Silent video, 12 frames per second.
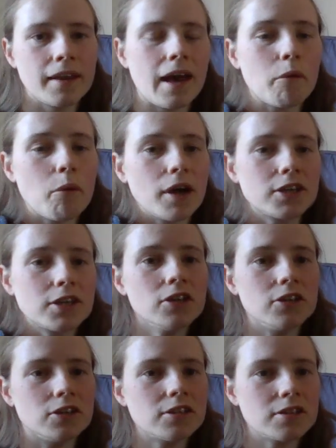Now I
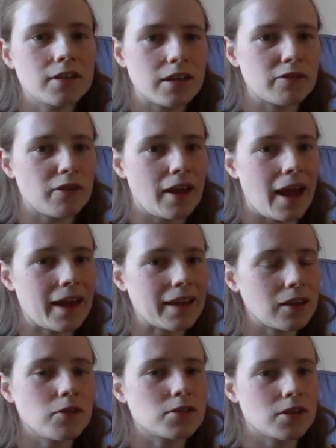could, if I
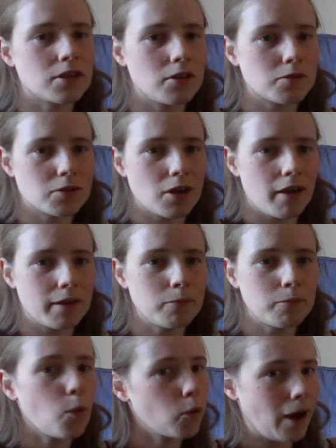had loads and loads of
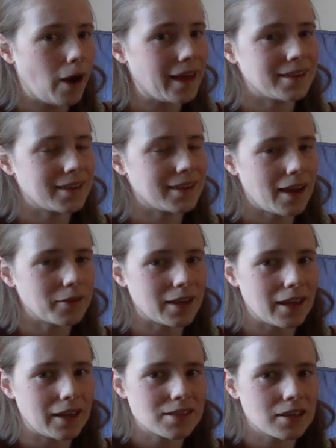time or a handy
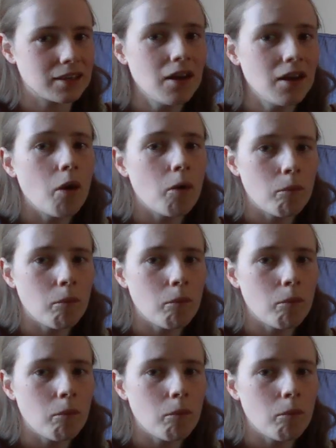calculator,